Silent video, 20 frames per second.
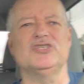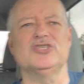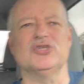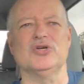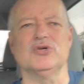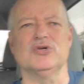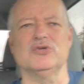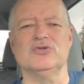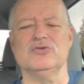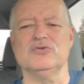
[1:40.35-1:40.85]

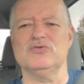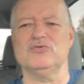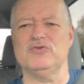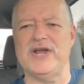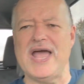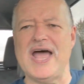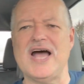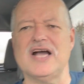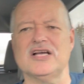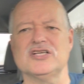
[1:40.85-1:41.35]
certain
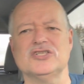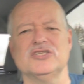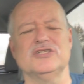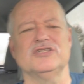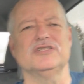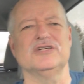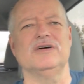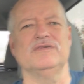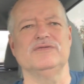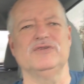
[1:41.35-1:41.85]

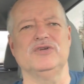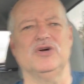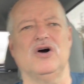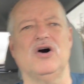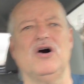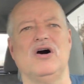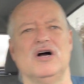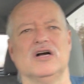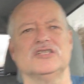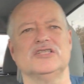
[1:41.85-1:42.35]
reactions of
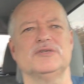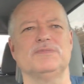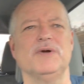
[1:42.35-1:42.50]
dogs,